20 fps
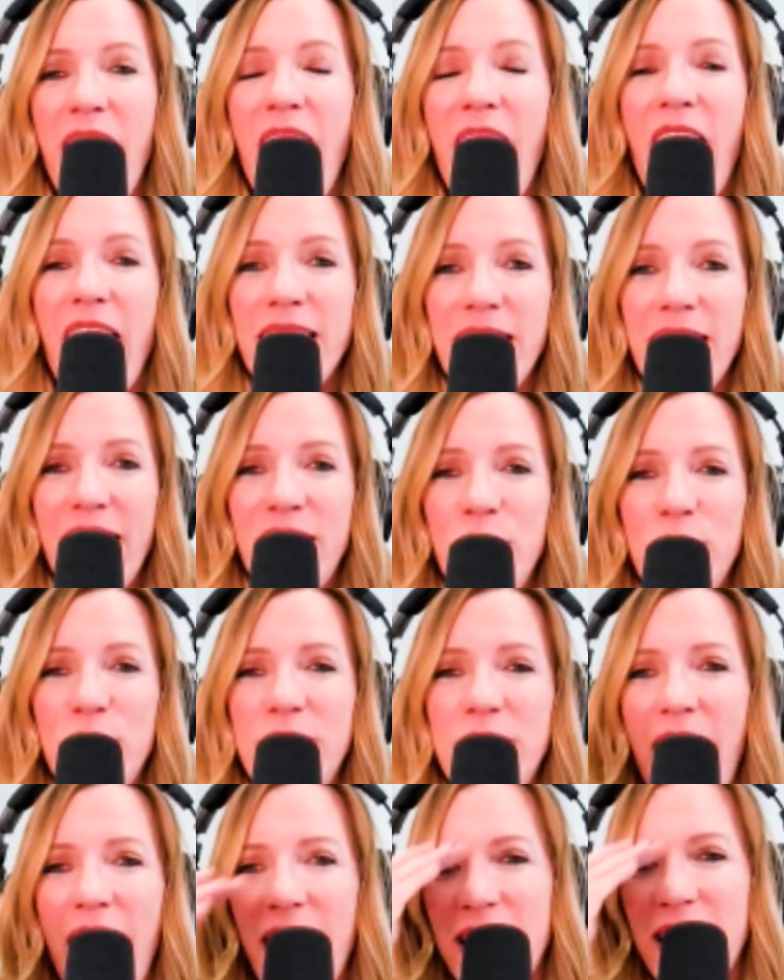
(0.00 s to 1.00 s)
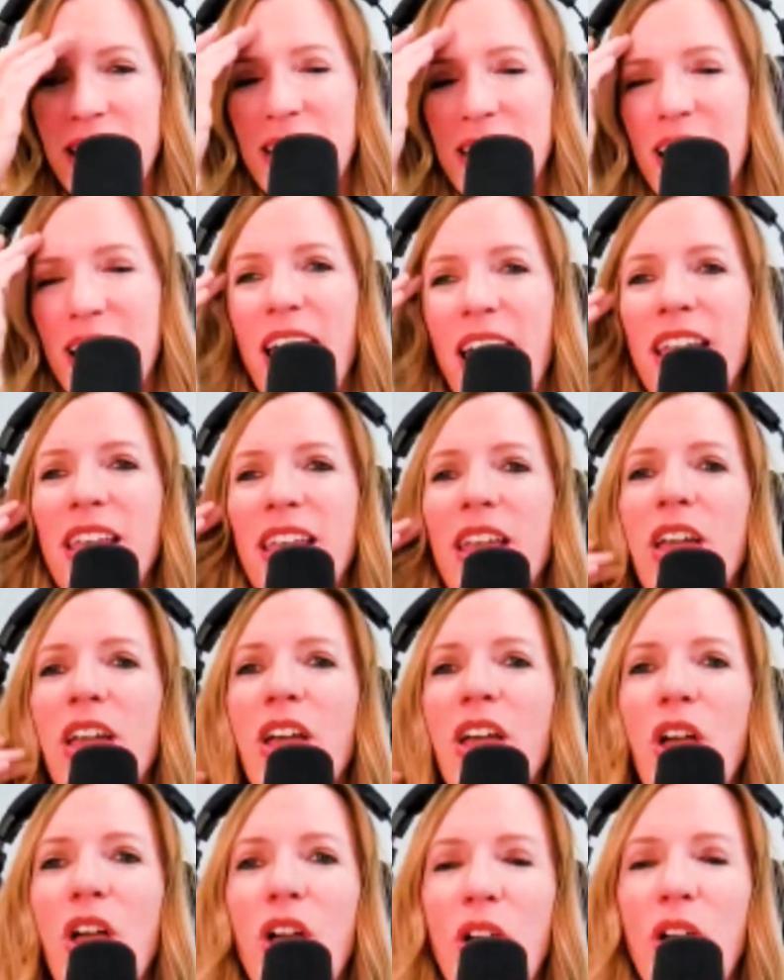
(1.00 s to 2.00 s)
And like you said, unhappy
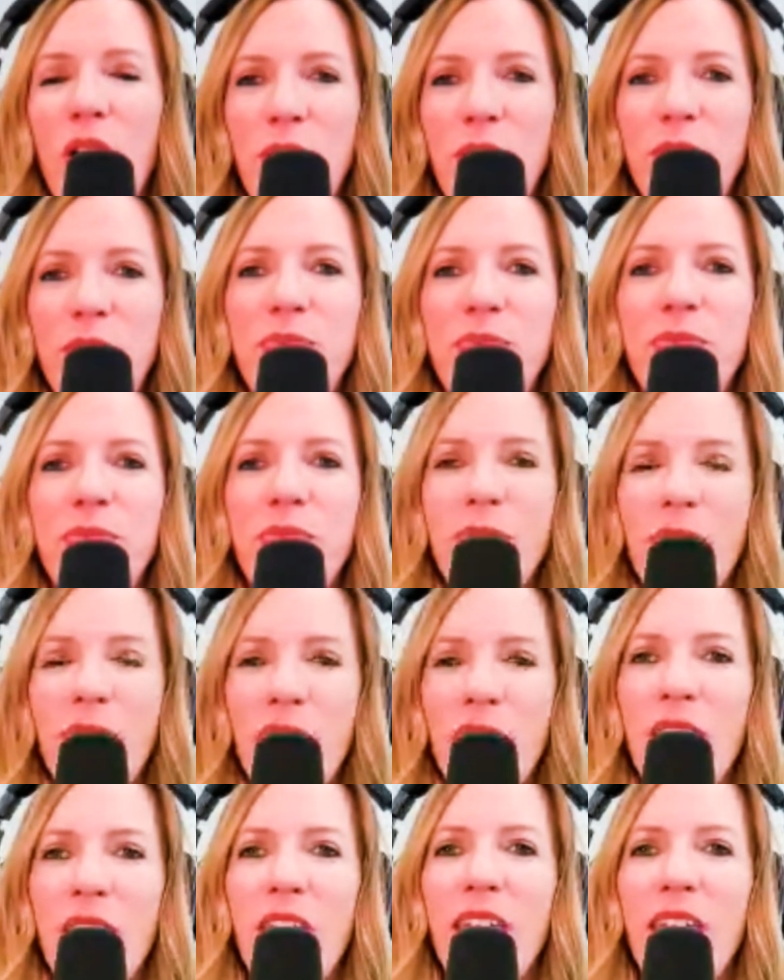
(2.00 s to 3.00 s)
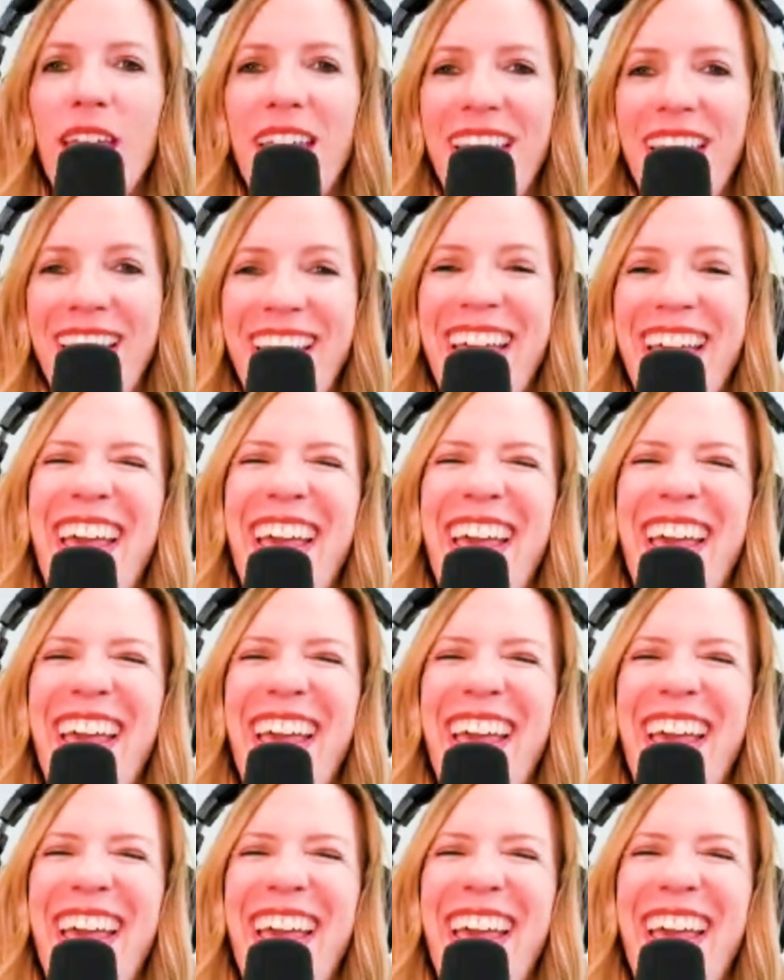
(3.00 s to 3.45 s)
recruiter too, by the way, but yeah.